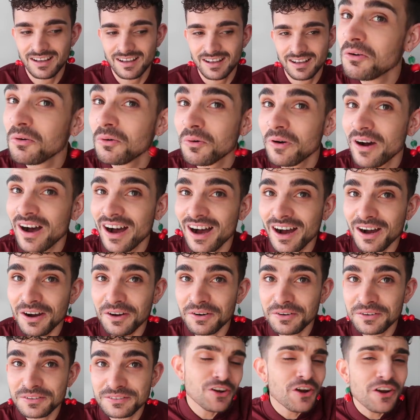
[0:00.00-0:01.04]

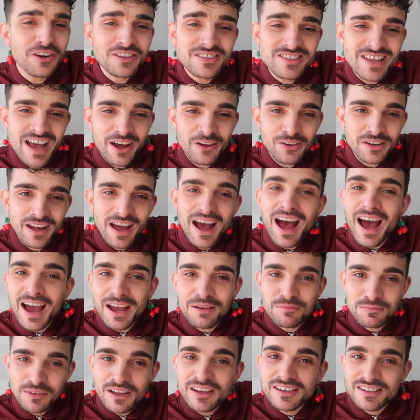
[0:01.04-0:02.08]
Wow, turns out
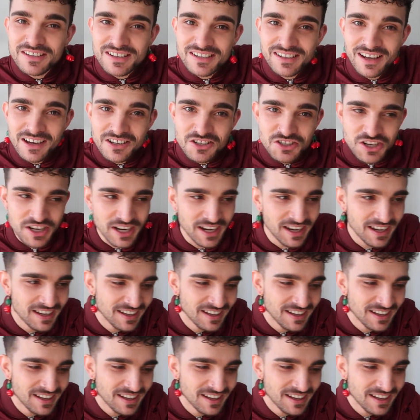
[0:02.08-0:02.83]
I'm not Tinashe.